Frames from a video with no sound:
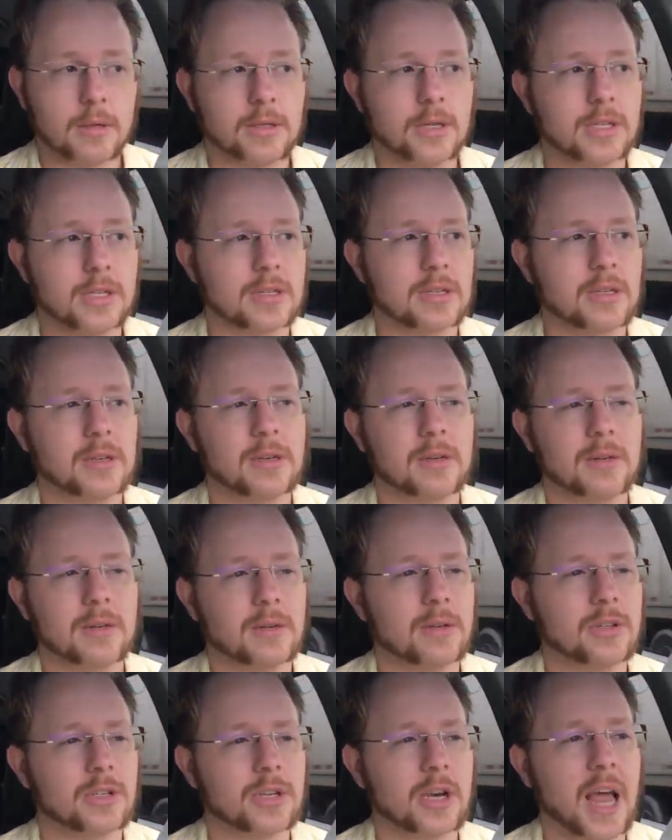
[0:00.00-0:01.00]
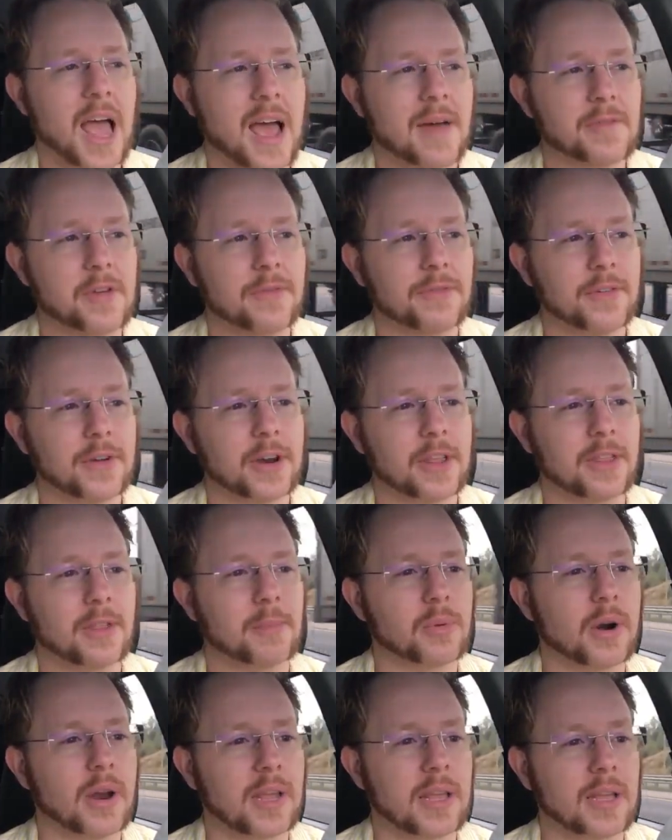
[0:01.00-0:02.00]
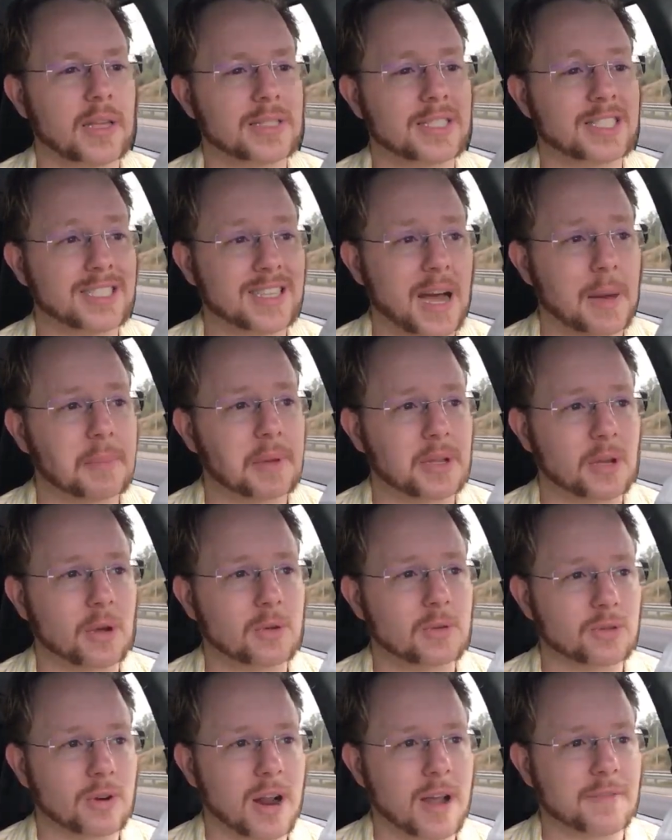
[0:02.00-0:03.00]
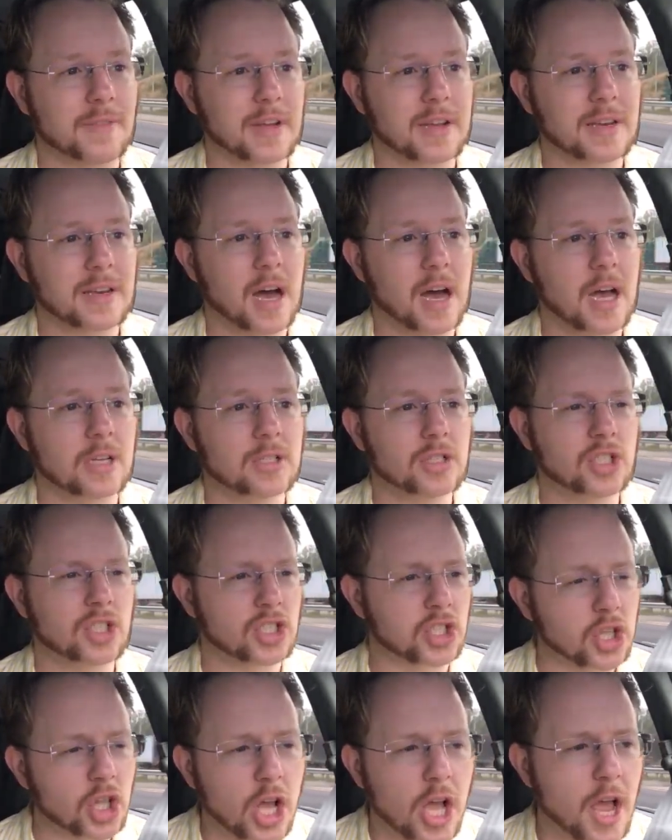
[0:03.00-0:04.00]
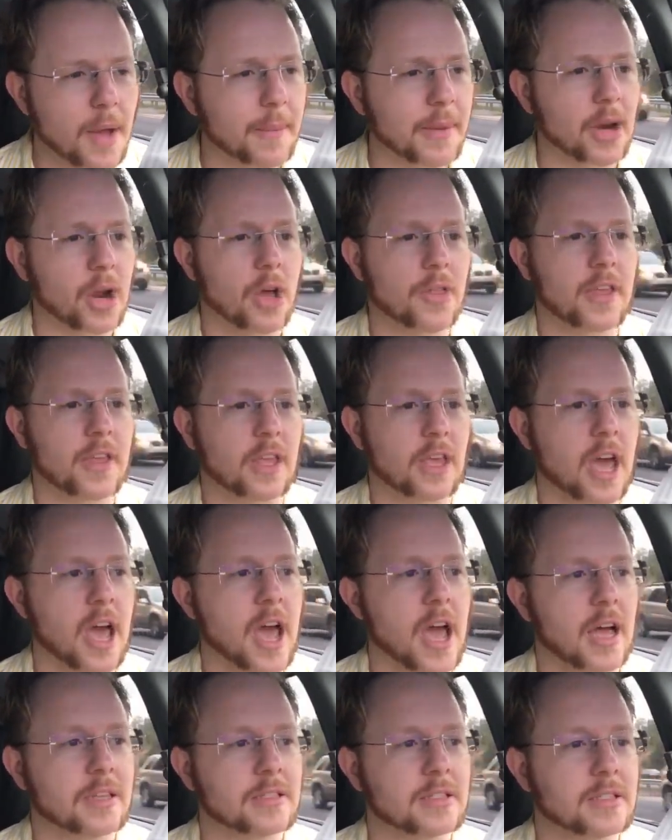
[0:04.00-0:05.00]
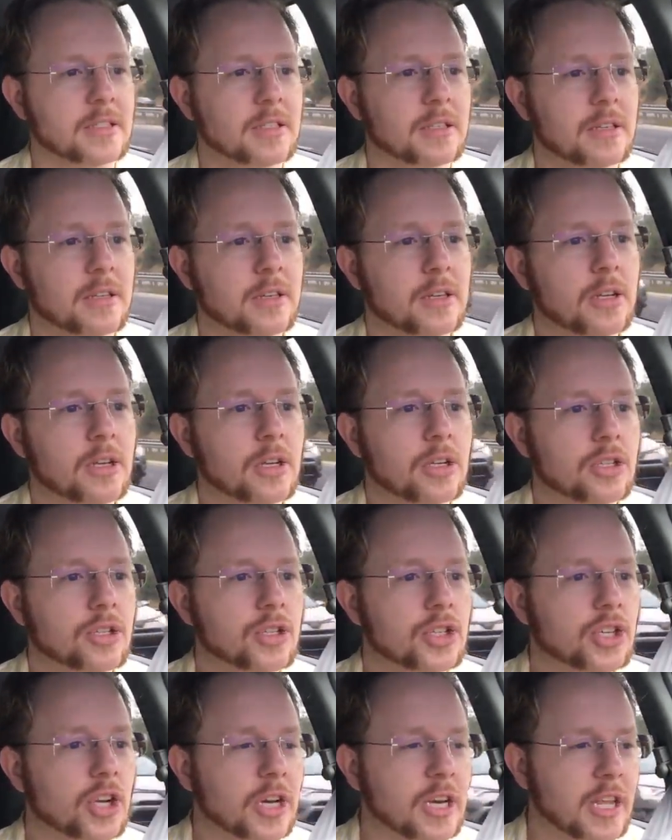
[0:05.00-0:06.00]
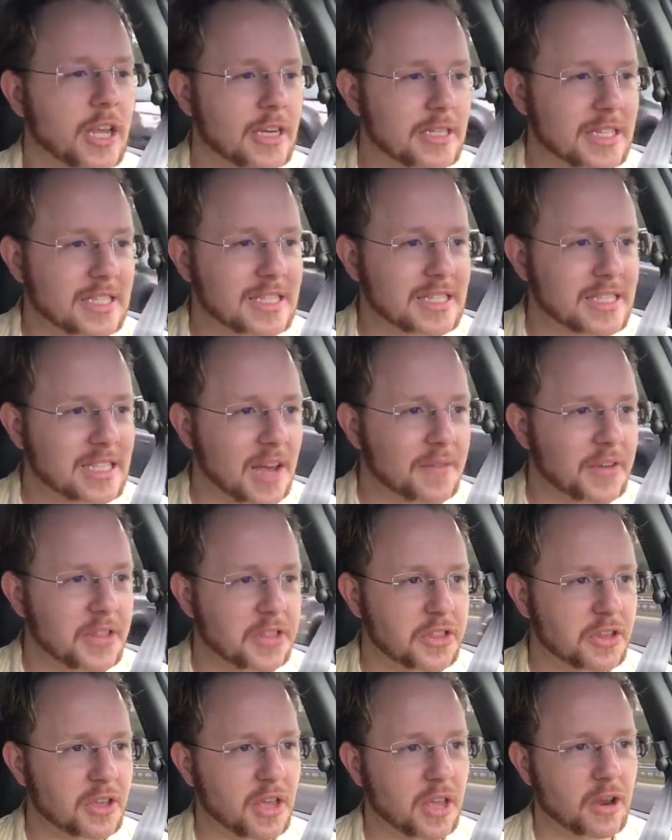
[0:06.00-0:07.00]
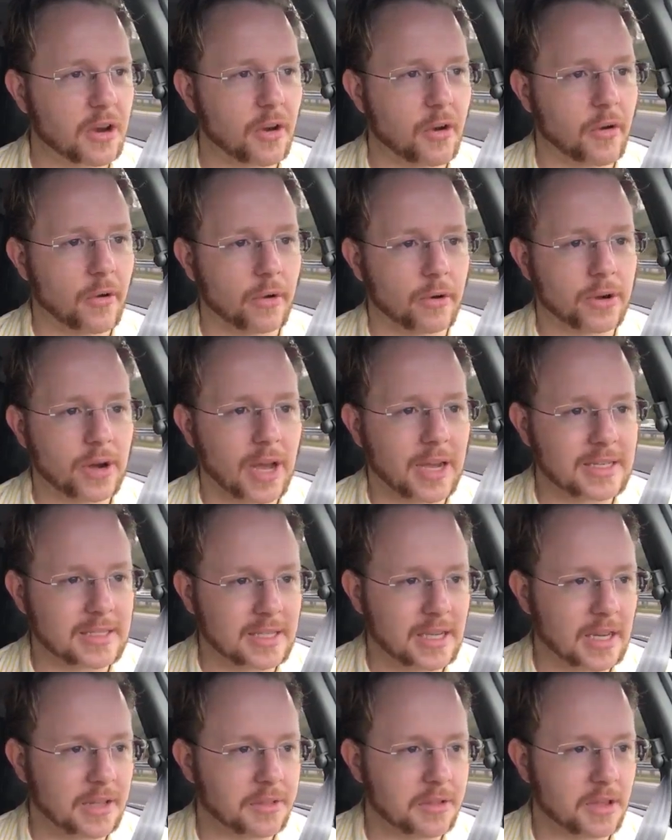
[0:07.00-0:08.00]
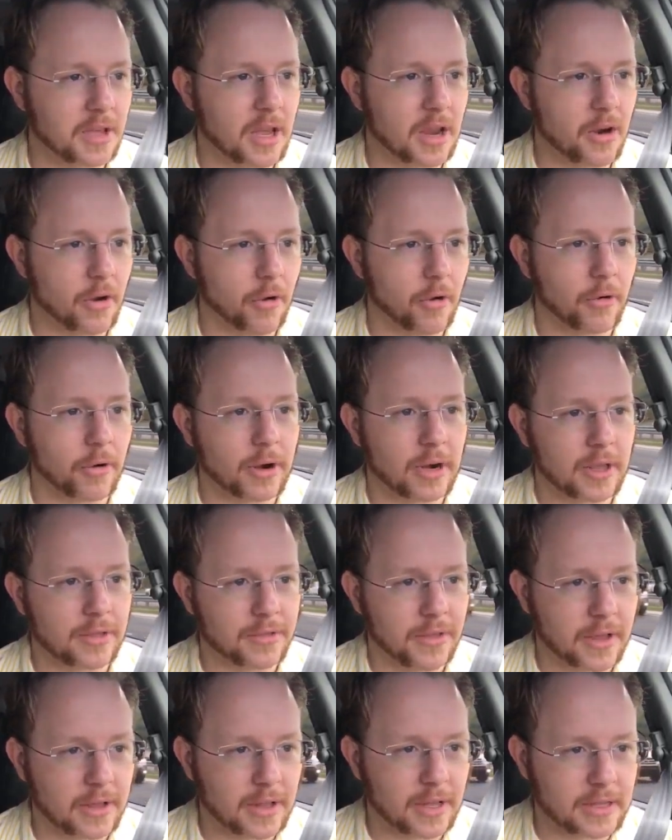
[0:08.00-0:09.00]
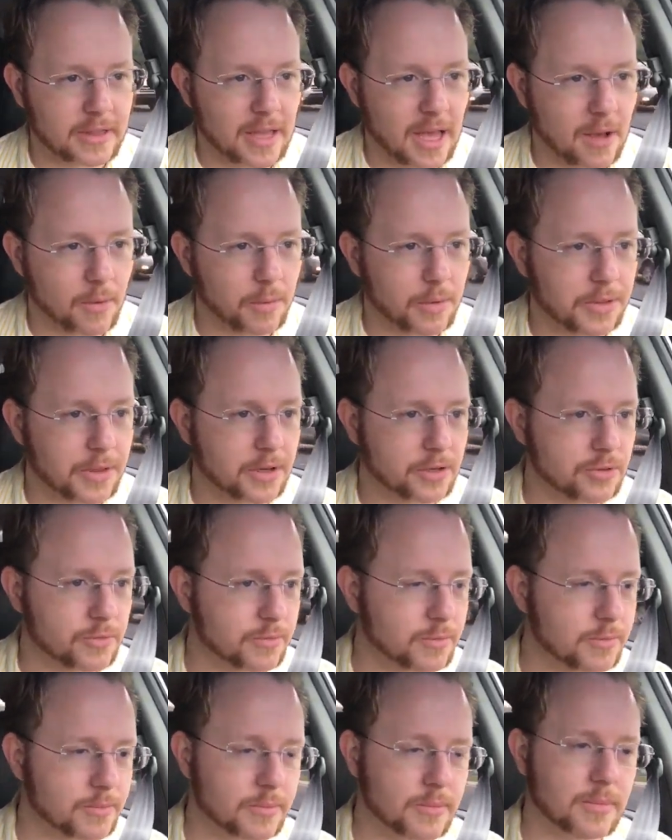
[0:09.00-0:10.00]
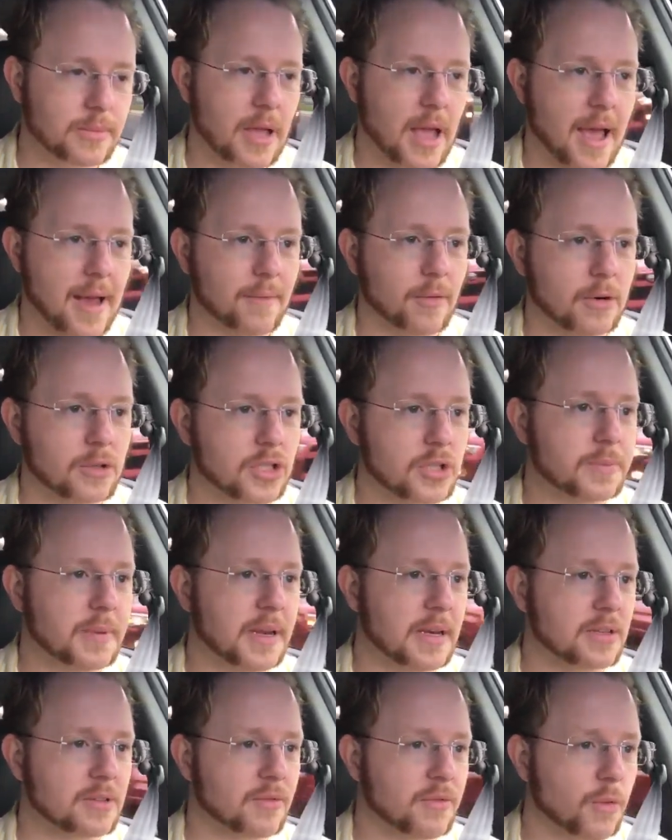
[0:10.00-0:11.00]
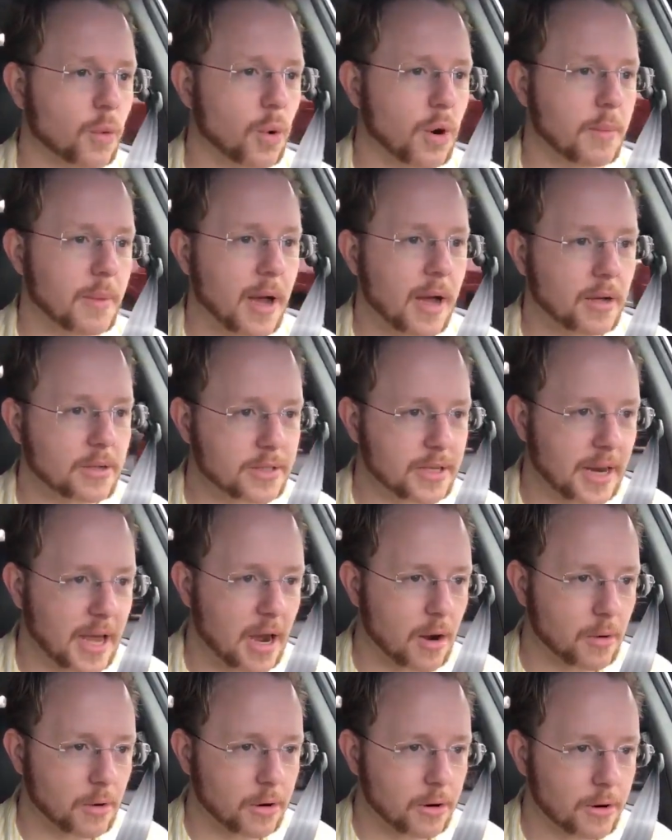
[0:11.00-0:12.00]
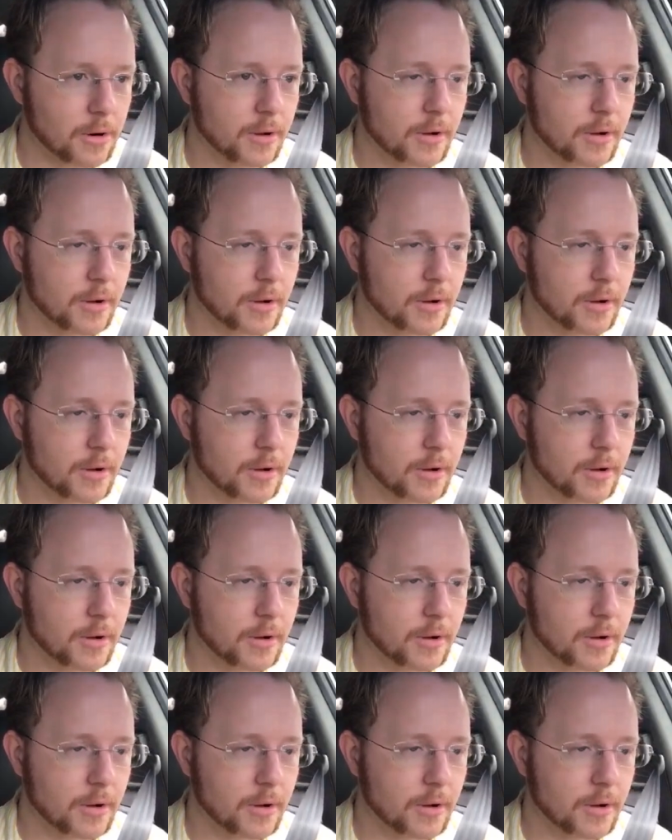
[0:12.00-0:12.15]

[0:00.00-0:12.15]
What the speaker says: Just, you should have your foot on the brake and stop and go traffic, not slamming on the gas. You shouldn't get to 7th gear or 19th gear or anything like that when the average speed is 4 miles an hour.